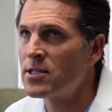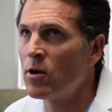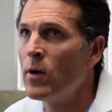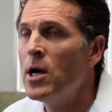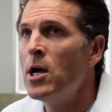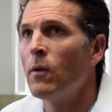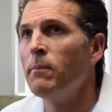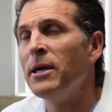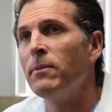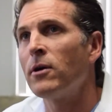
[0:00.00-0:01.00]
So when
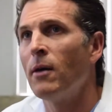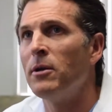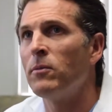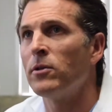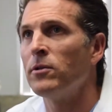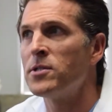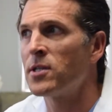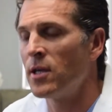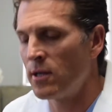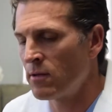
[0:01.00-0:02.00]
people come in with loose
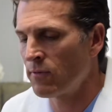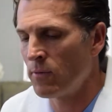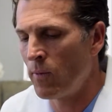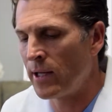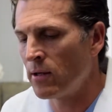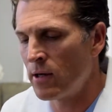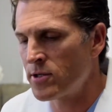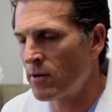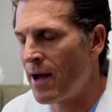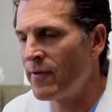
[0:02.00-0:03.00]
skin, either from weight
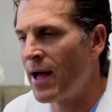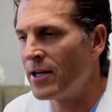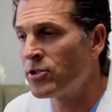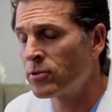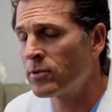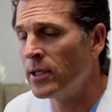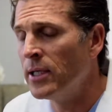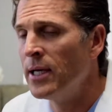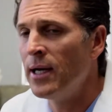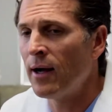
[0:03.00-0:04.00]
loss or having had
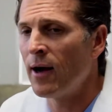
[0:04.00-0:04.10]
children,